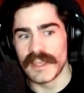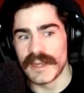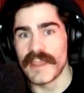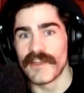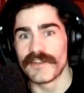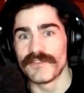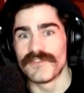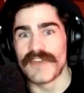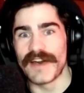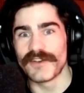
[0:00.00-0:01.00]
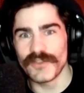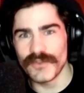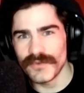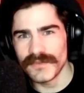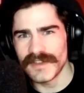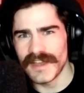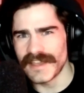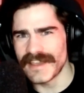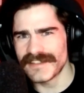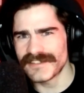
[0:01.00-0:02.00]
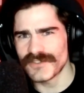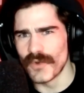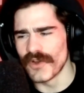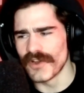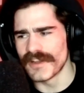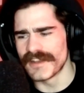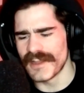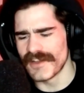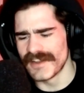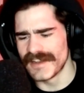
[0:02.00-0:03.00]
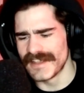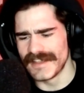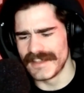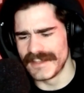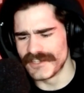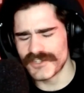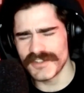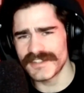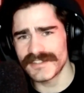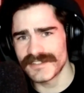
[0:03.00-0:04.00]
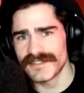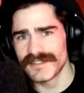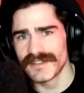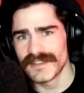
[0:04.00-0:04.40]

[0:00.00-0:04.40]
inherent value, I guess, or inherent interests.